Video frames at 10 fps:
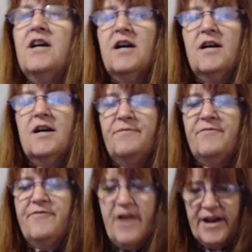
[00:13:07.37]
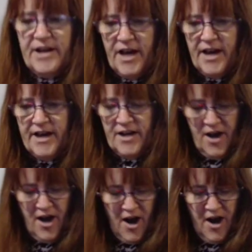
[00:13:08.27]
Friday night,
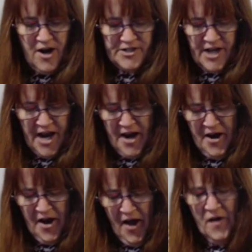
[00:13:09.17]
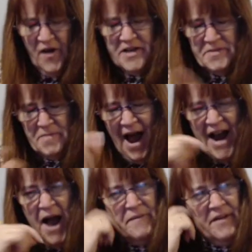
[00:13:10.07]
RJ, let's
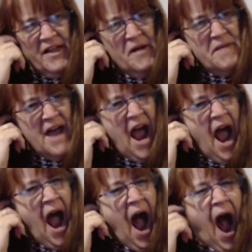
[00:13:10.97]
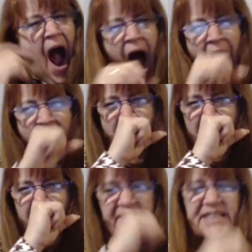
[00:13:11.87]
back up a little bit.
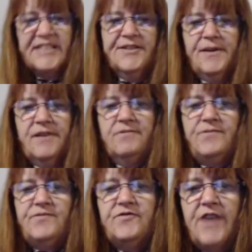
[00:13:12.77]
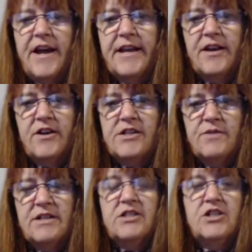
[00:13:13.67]
Oh, excuse me. Friday, RJ
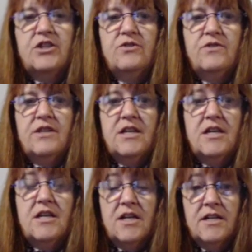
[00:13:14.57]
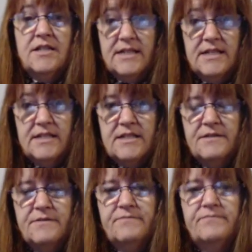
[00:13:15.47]
went to the dentist.